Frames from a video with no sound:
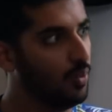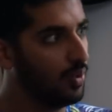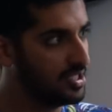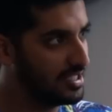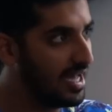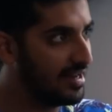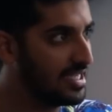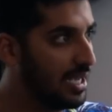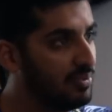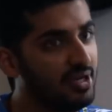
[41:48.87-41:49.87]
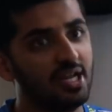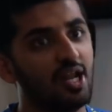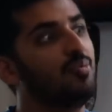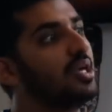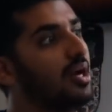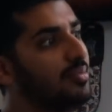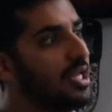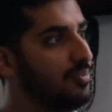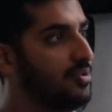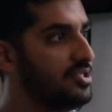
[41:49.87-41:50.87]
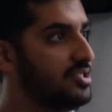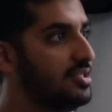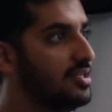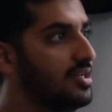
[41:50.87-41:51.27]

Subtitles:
Once that has happened, now become that person.